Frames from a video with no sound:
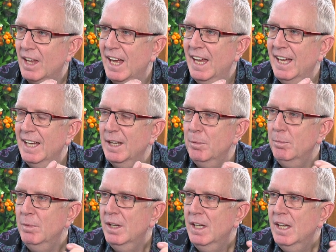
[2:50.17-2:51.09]

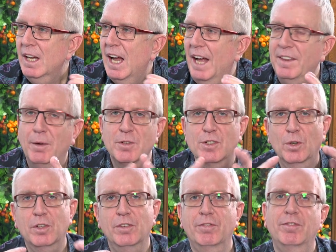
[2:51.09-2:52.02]
And that was
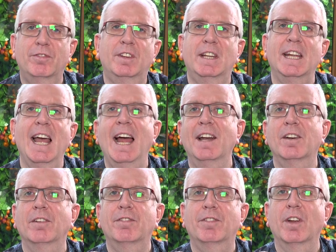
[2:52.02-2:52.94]
sort of the end
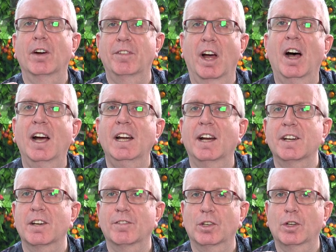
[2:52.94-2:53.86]
of the
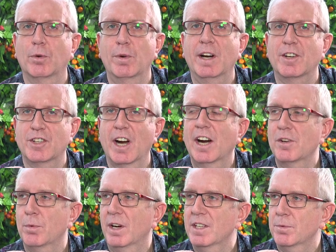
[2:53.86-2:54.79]
highlight of her career
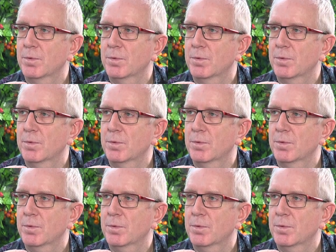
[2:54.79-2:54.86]
chart-wise.